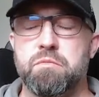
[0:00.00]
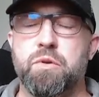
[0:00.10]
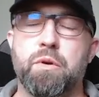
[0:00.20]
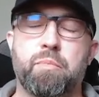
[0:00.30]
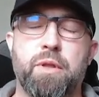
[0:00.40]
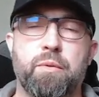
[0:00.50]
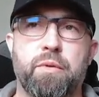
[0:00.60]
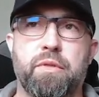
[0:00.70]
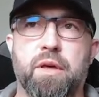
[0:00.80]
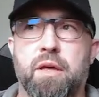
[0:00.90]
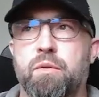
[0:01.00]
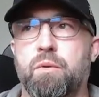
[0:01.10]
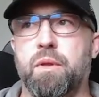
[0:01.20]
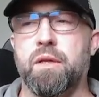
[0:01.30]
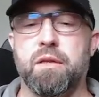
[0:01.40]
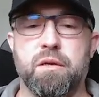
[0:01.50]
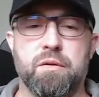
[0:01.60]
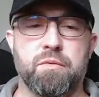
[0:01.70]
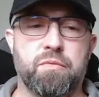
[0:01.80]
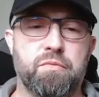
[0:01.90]
we're gonna play with that whole idea
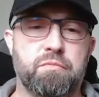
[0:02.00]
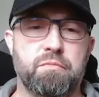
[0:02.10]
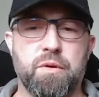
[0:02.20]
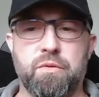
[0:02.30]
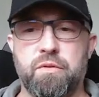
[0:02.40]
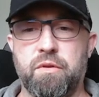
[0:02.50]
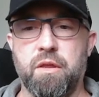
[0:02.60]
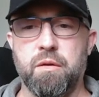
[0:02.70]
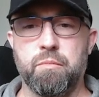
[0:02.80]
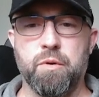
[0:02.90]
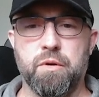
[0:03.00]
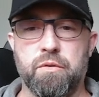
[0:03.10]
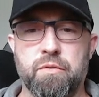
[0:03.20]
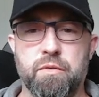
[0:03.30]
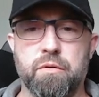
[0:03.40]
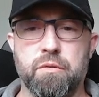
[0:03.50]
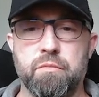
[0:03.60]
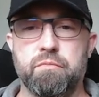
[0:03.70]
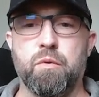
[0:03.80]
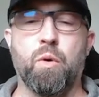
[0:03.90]
of selling books or
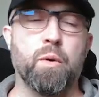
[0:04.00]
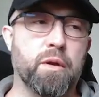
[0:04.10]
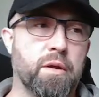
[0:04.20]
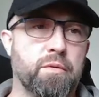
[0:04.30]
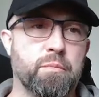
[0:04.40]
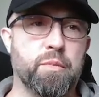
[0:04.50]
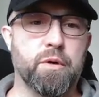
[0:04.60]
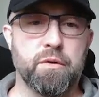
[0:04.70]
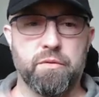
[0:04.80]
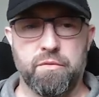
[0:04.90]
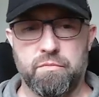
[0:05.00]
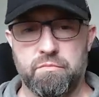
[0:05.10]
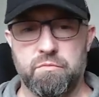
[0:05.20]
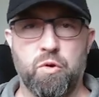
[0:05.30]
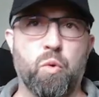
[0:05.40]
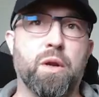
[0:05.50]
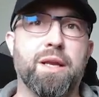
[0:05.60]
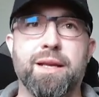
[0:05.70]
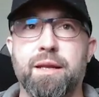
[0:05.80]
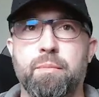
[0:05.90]
organizing books,
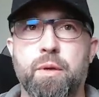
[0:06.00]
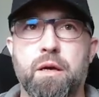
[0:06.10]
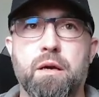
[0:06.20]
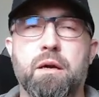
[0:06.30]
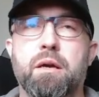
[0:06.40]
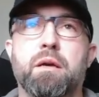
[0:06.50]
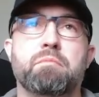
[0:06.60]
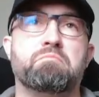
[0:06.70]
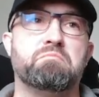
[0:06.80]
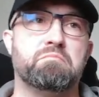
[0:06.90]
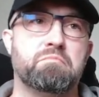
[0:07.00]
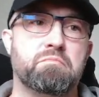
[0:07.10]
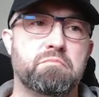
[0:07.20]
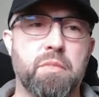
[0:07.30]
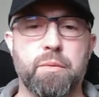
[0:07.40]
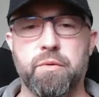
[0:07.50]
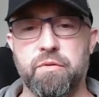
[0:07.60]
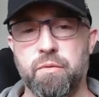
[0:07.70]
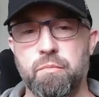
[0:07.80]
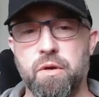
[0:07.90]
creating an API, maybe doing
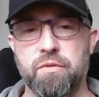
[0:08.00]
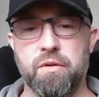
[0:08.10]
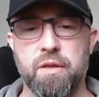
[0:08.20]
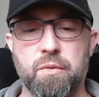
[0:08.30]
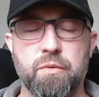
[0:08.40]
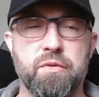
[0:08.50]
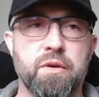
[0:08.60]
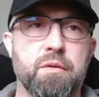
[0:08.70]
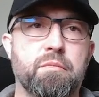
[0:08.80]
something else on that. We'll see.